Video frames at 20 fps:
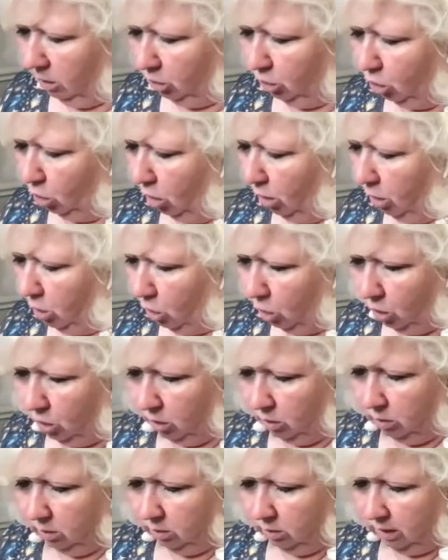
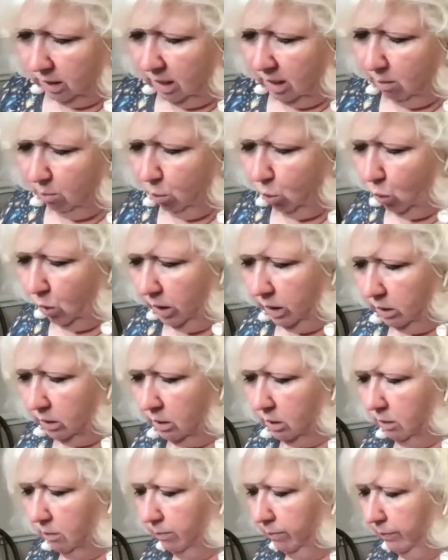darker
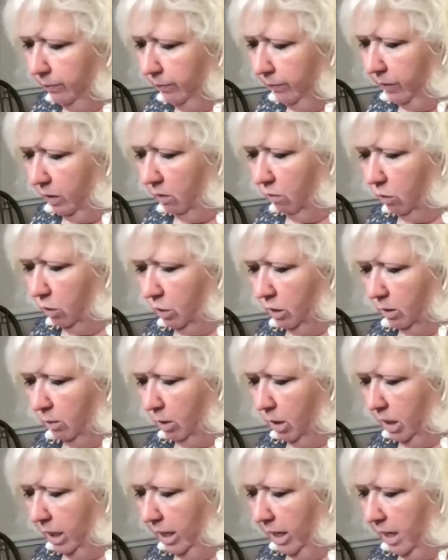imprint for some
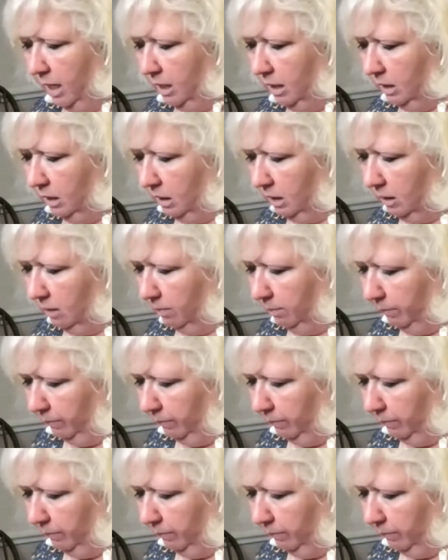of the lines.